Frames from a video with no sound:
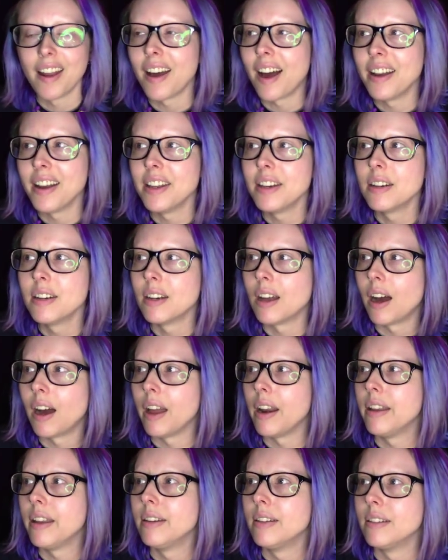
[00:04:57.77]
I
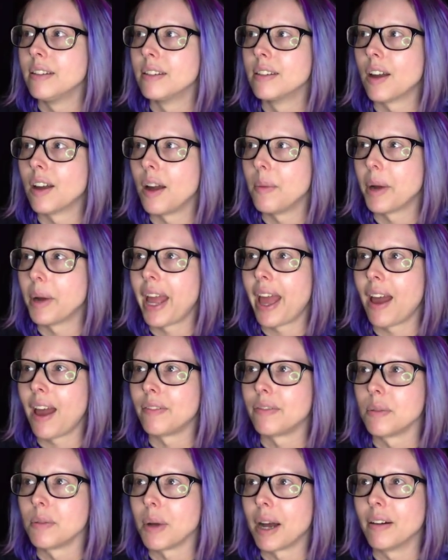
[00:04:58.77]
didn't dye my hair
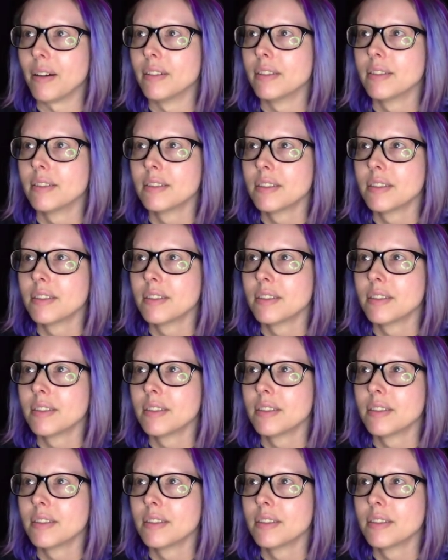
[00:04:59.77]
for about